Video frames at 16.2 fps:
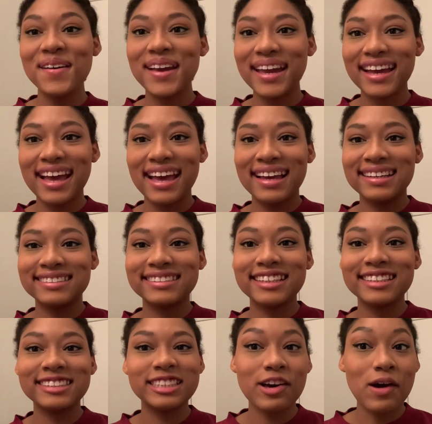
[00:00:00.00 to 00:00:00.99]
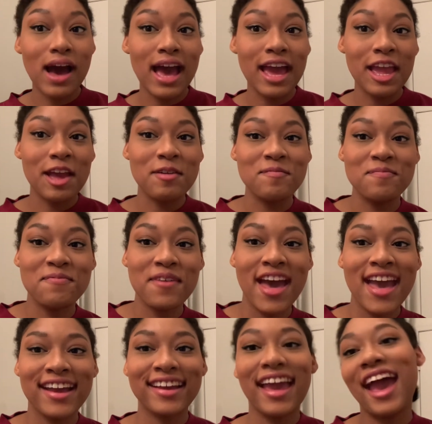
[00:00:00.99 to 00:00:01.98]
guys, so I am
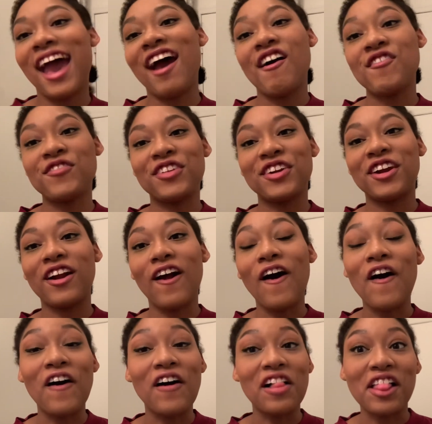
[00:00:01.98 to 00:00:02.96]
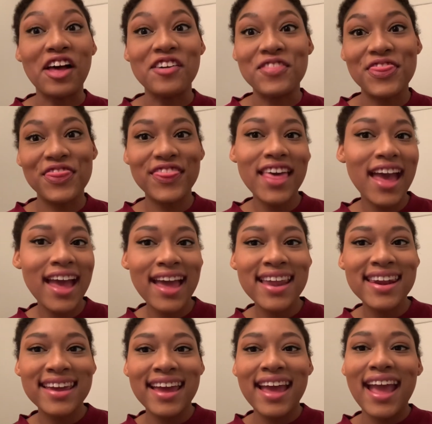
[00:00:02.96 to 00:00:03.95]
back after all of
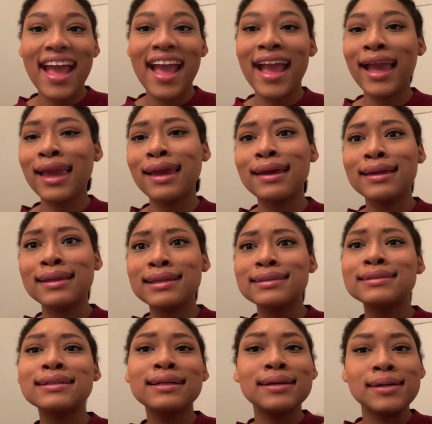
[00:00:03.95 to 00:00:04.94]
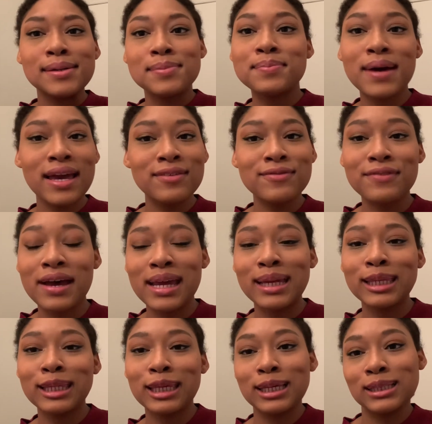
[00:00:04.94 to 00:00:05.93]
that, and my
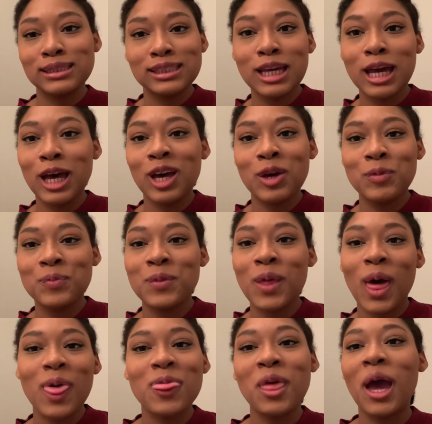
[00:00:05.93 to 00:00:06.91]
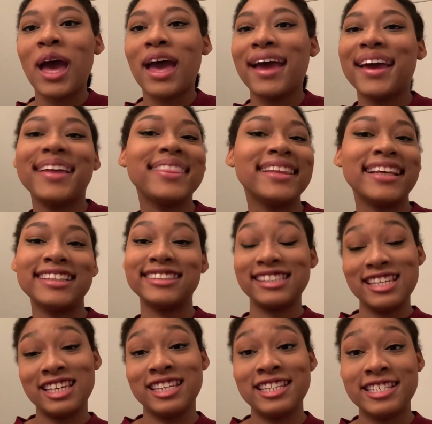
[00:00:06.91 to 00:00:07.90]
findings come that this
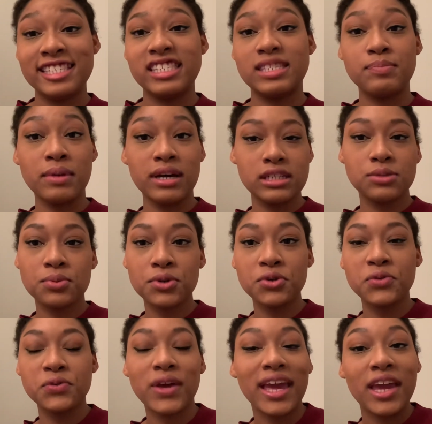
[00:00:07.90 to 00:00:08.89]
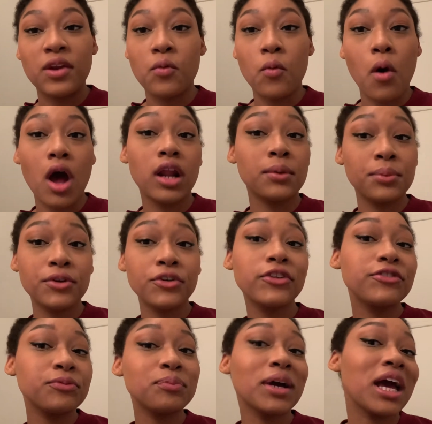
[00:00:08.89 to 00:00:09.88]
is smudge proof and
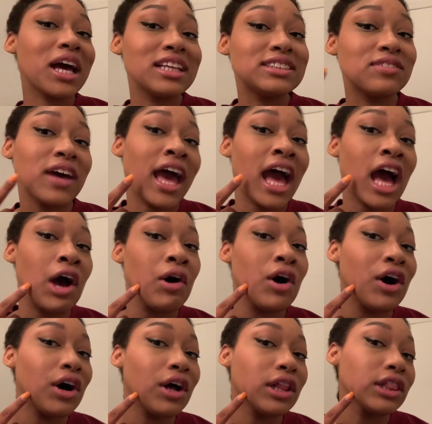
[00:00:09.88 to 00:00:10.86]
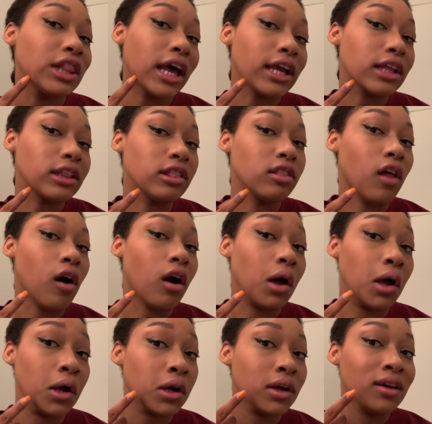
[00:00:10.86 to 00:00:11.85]
waterproof because of how like
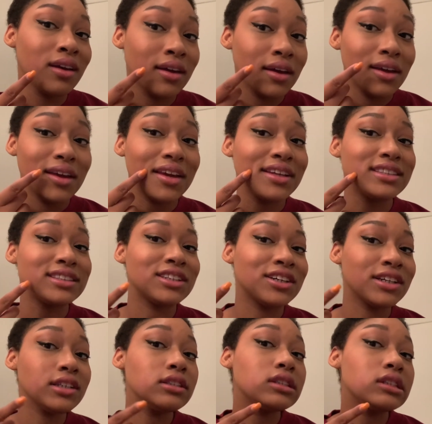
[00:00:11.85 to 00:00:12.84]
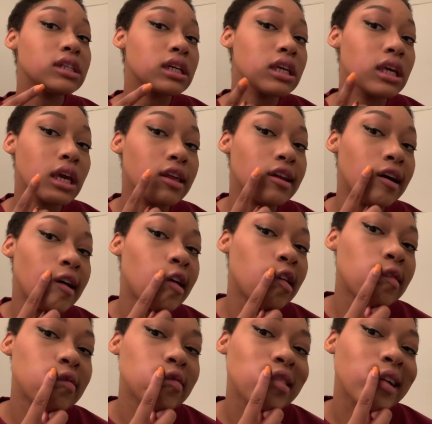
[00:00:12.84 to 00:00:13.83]
long it took to get
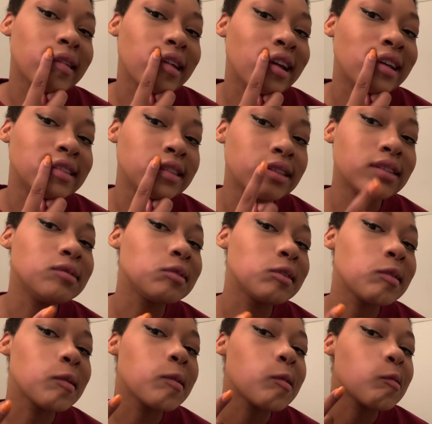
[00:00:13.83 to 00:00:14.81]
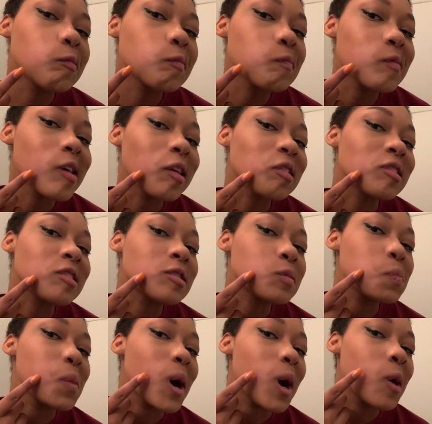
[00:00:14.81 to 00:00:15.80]
off. Like as you can see, like this
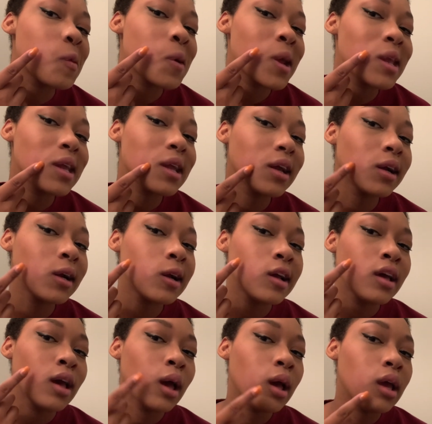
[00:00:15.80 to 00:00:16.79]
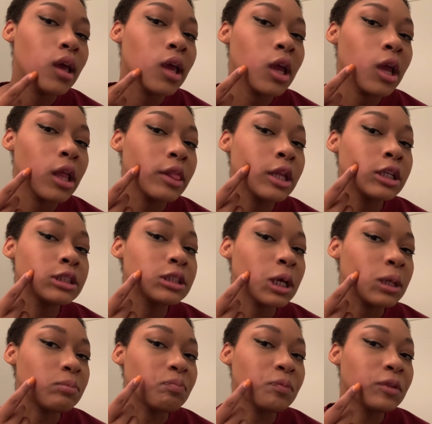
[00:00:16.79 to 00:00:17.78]
spot right here, there's
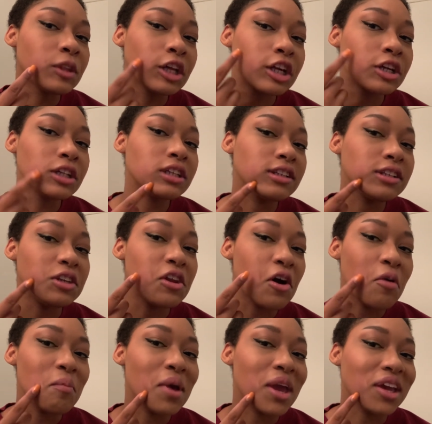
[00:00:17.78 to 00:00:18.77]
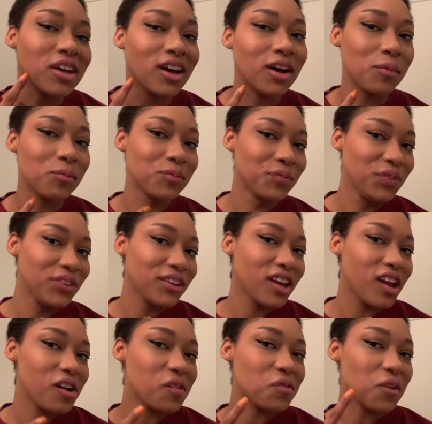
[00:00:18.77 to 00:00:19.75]
like literally no makeup
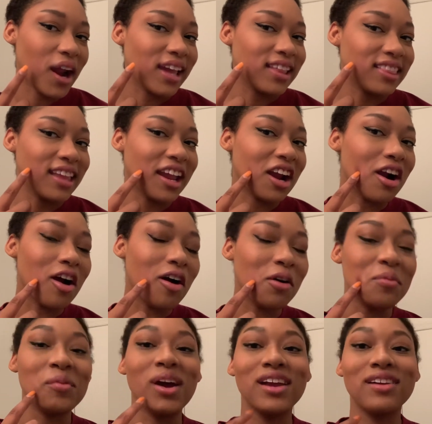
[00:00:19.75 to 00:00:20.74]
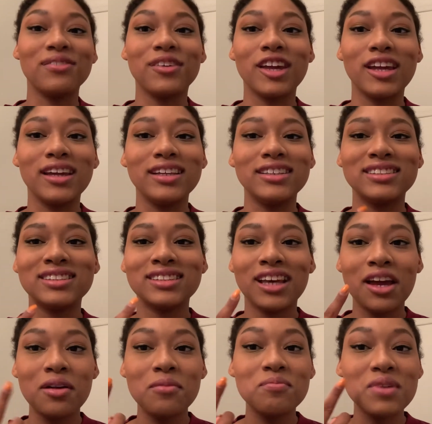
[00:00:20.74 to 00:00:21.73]
right there on my face
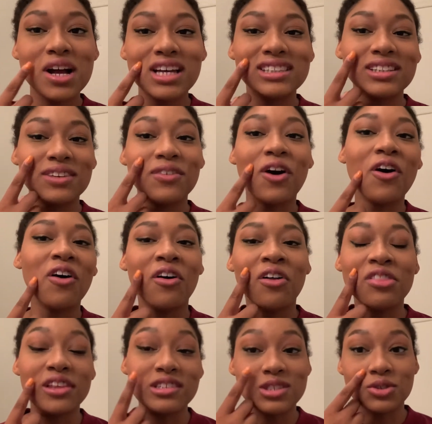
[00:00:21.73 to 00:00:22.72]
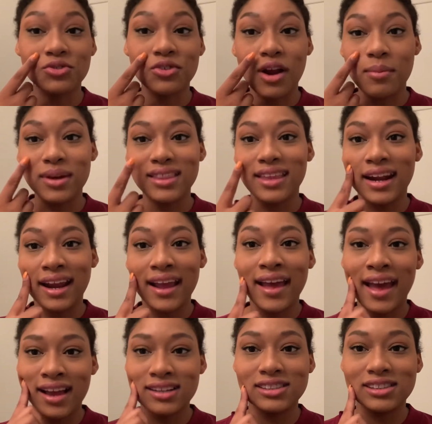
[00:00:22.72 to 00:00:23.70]
because of all the scrubbing that I
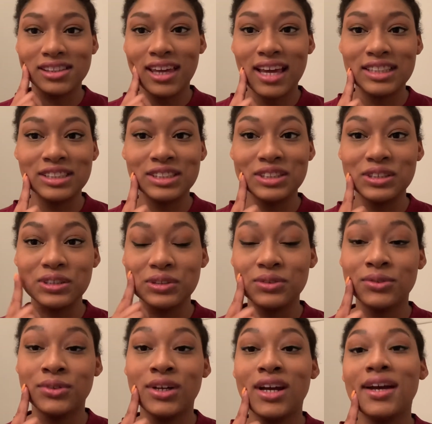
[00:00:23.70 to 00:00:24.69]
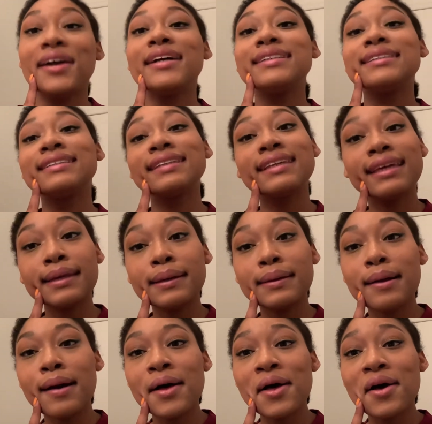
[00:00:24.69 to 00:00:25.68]
actually had to do to get it
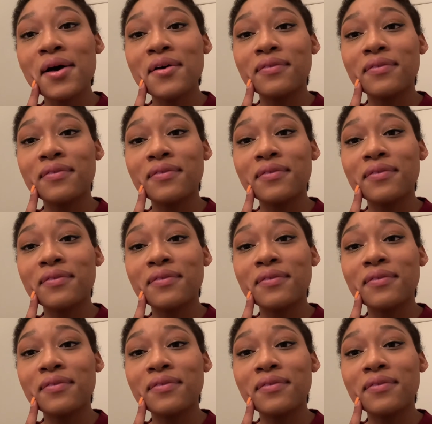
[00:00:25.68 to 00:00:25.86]
off.